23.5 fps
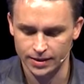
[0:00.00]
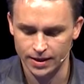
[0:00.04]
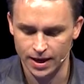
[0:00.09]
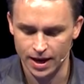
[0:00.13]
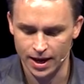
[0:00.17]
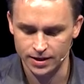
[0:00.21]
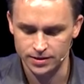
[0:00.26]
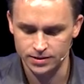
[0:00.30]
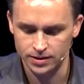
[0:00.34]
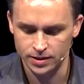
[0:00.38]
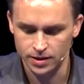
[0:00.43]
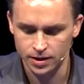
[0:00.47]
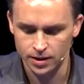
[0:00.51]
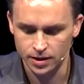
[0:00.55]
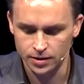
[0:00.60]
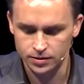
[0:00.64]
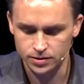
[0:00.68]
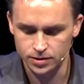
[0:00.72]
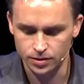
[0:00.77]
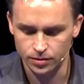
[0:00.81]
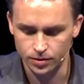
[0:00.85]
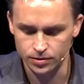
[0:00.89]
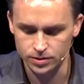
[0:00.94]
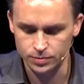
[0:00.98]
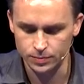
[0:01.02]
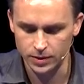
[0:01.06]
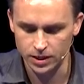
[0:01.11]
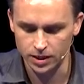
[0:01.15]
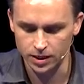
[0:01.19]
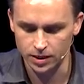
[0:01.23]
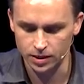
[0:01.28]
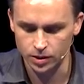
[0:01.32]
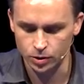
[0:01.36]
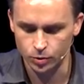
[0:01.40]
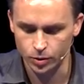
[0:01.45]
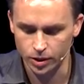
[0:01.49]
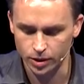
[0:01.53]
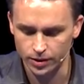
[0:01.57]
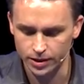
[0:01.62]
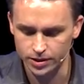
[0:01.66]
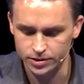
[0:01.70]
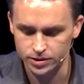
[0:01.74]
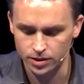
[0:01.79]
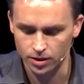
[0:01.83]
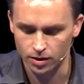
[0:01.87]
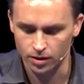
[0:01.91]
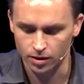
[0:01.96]
that. So those media
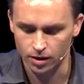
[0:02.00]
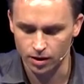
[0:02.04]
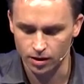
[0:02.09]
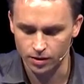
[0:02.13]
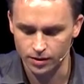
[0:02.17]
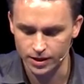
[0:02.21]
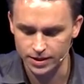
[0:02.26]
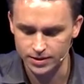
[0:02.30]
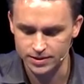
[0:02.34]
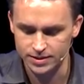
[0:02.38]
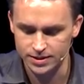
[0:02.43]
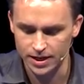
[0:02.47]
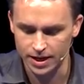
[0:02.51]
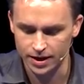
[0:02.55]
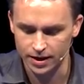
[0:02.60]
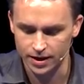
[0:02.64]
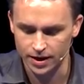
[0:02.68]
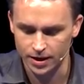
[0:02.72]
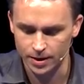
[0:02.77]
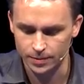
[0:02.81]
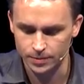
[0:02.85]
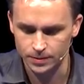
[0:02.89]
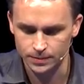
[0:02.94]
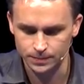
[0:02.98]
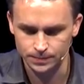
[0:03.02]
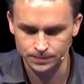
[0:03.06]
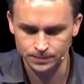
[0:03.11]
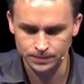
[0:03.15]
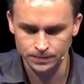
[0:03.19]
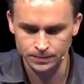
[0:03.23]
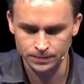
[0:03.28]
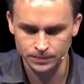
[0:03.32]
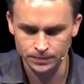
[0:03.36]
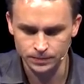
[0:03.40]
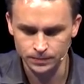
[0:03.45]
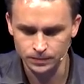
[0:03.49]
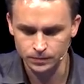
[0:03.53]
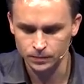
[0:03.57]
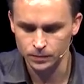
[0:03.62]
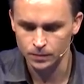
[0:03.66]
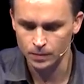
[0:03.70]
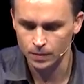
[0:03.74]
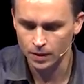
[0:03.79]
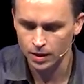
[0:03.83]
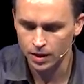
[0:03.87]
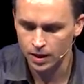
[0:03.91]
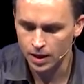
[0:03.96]
queries are already set up.
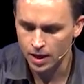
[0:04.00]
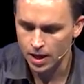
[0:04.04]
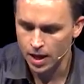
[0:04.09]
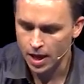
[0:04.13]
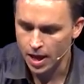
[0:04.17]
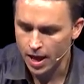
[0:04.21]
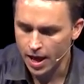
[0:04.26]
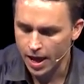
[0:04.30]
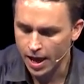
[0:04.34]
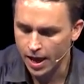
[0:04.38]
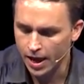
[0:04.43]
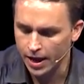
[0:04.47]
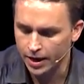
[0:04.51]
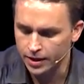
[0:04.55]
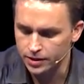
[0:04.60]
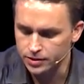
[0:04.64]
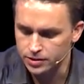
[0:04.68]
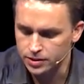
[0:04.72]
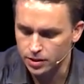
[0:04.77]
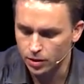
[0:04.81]
And